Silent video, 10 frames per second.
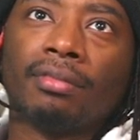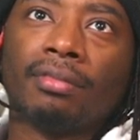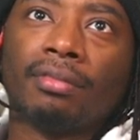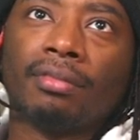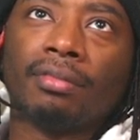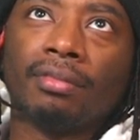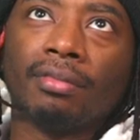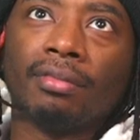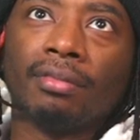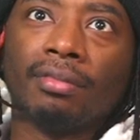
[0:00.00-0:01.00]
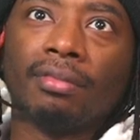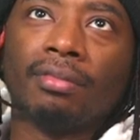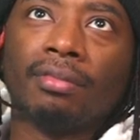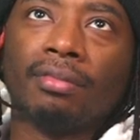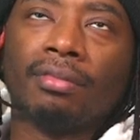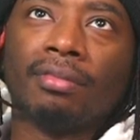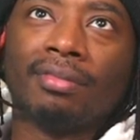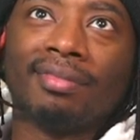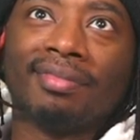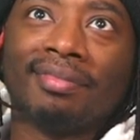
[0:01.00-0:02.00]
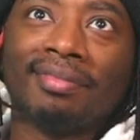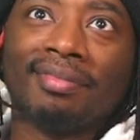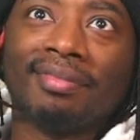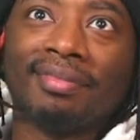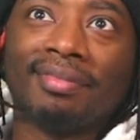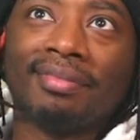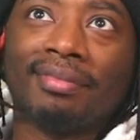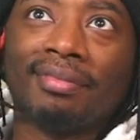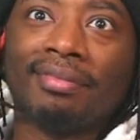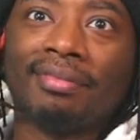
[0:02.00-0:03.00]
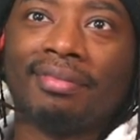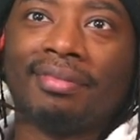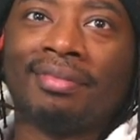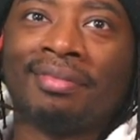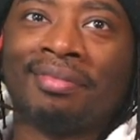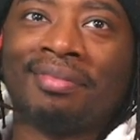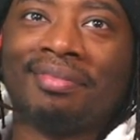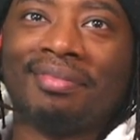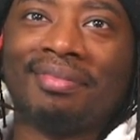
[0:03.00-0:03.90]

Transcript: (not speaking)